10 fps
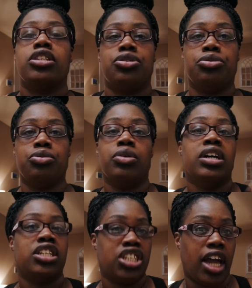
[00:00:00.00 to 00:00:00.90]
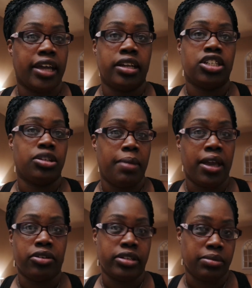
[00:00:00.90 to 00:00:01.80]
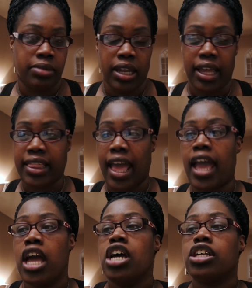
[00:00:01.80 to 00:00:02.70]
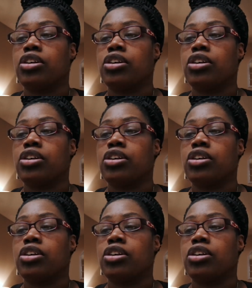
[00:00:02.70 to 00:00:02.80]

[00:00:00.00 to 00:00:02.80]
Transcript: to China, Jamaica, or something like that.